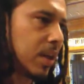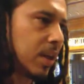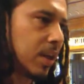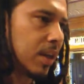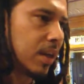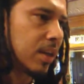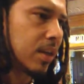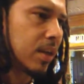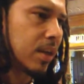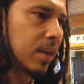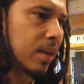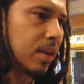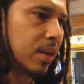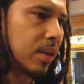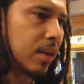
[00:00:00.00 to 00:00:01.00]
And
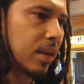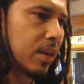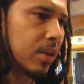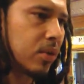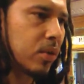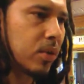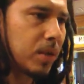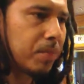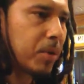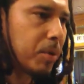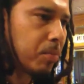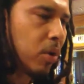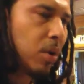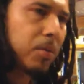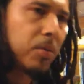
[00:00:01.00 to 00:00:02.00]
you know,
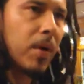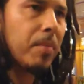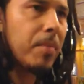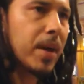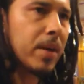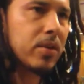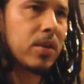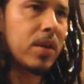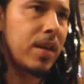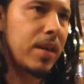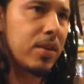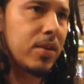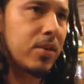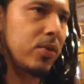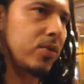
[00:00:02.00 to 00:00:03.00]
it brought me right back to the
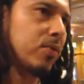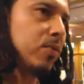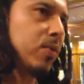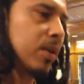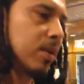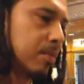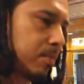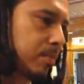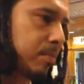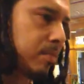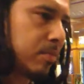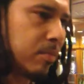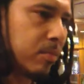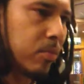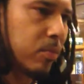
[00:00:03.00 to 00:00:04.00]
essence of
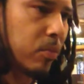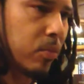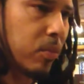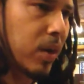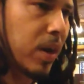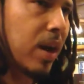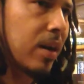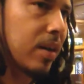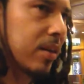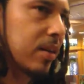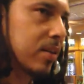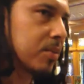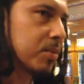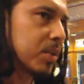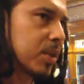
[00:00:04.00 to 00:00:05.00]
what I, you
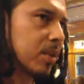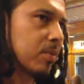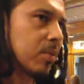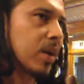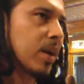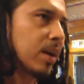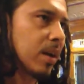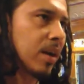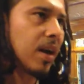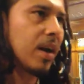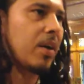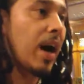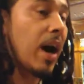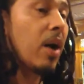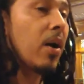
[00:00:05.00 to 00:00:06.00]
know what I'm saying,
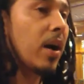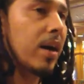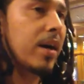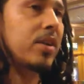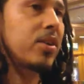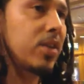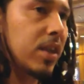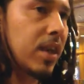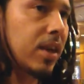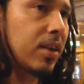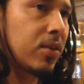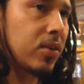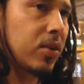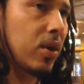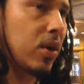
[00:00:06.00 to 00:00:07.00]
how I actually got
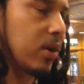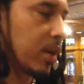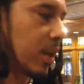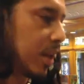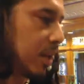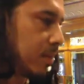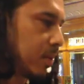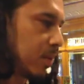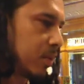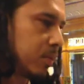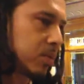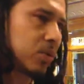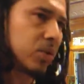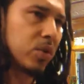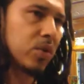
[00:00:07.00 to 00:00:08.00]
into the art game,
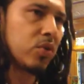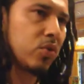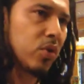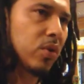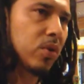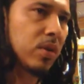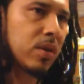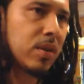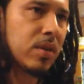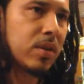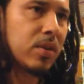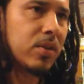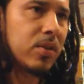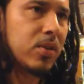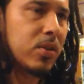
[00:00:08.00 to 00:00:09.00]
which is the drawing.
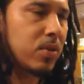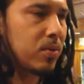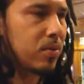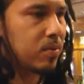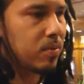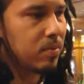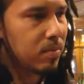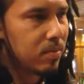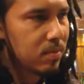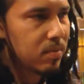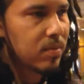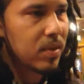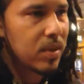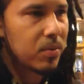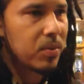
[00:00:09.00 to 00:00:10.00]
So
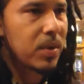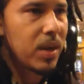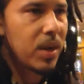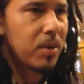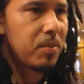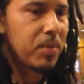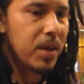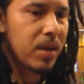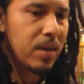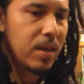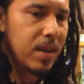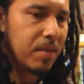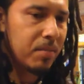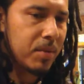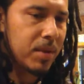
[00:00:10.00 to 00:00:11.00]
it really helped me out a
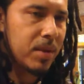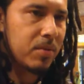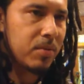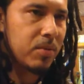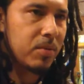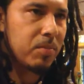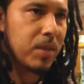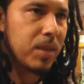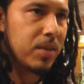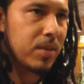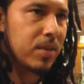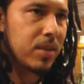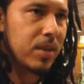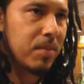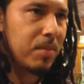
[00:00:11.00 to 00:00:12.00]
lot, man. It was a
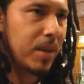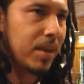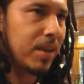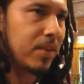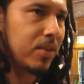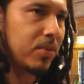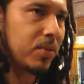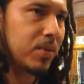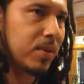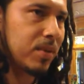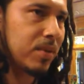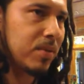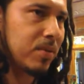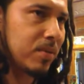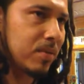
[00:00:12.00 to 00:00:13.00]
blessing to get back into it, you
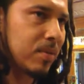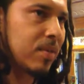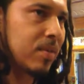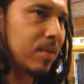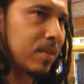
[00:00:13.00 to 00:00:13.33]
know.